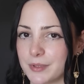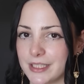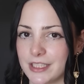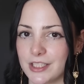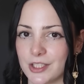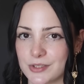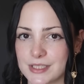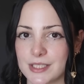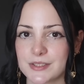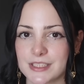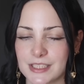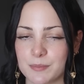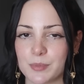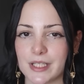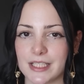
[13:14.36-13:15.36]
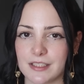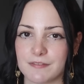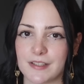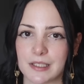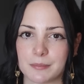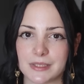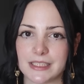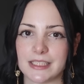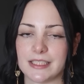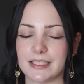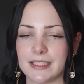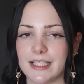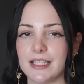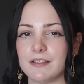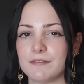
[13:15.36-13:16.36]
really goes out to the Brady
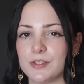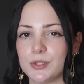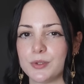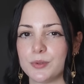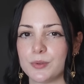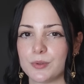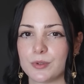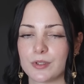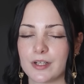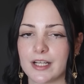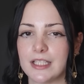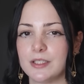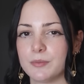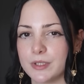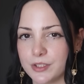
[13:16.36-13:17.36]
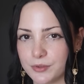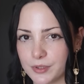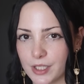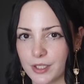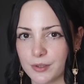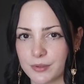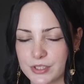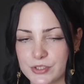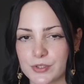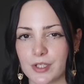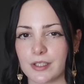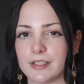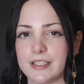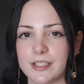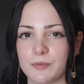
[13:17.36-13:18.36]
family, and if you or anyone you know is
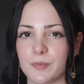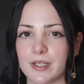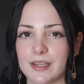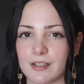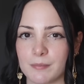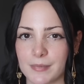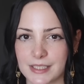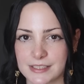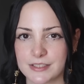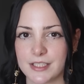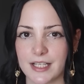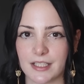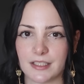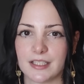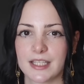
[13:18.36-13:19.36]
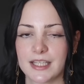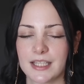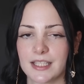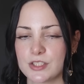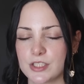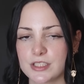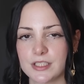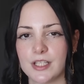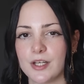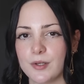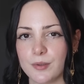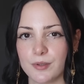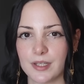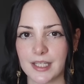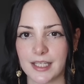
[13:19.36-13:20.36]
struggling with their mental health, just
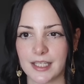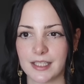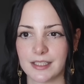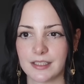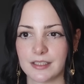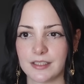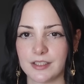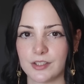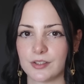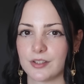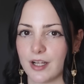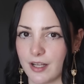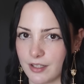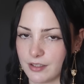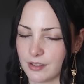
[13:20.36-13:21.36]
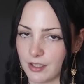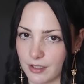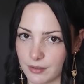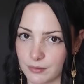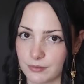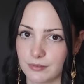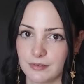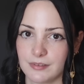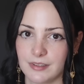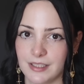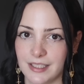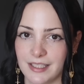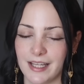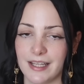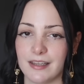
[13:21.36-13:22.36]
know that you're not alone
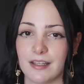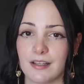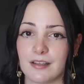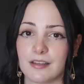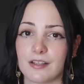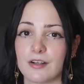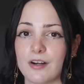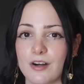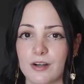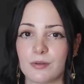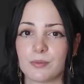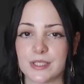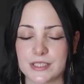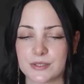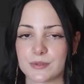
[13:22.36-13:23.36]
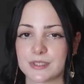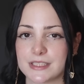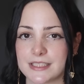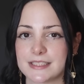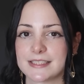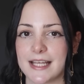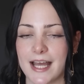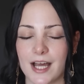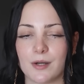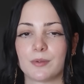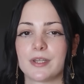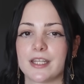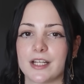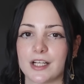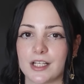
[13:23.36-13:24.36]
and that there are resources out
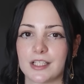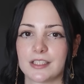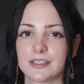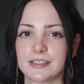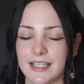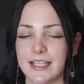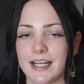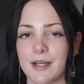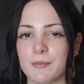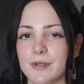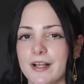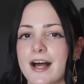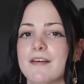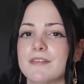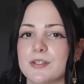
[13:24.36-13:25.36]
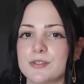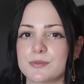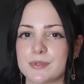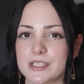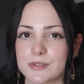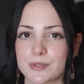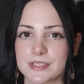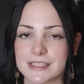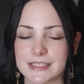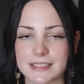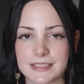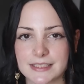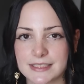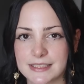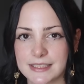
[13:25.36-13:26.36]
there, and I will have those
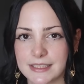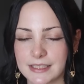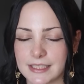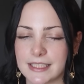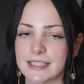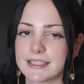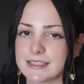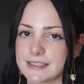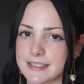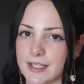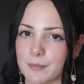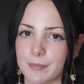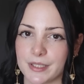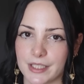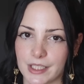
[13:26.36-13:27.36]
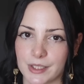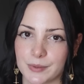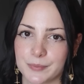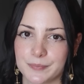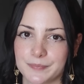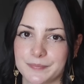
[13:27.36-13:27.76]
resources linked down below.